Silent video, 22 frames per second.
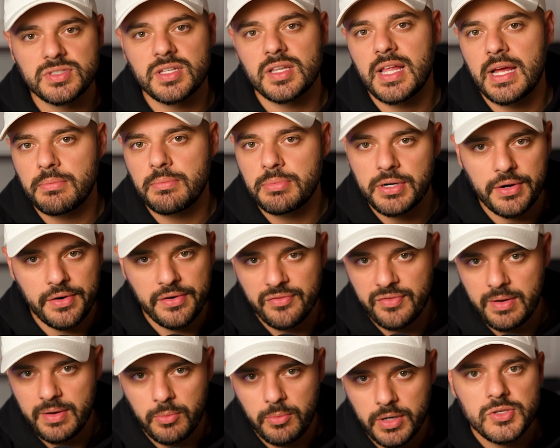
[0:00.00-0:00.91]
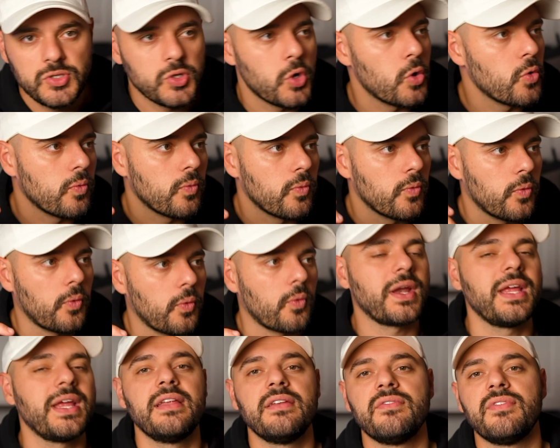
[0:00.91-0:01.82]
a library or framework. Don't
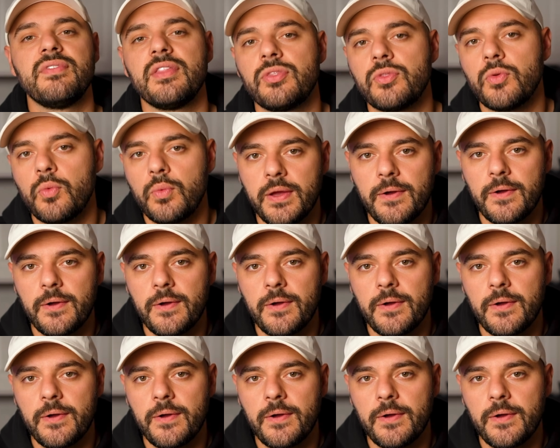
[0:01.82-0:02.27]
reinvent the wheel